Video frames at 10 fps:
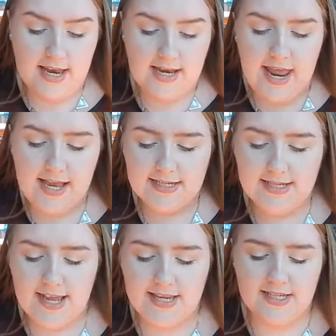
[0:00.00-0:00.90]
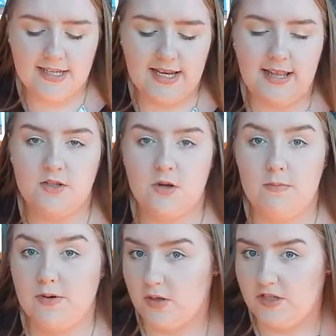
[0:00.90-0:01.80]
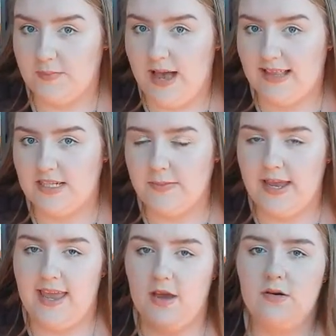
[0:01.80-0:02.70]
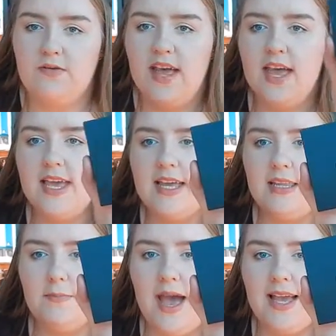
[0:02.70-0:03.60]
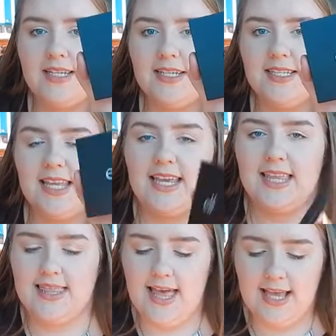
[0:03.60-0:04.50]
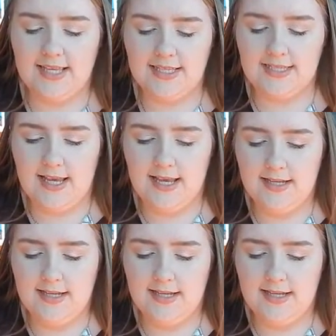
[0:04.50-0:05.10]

Next is just a little bronzer palette by e.l.f. The packaging's like this.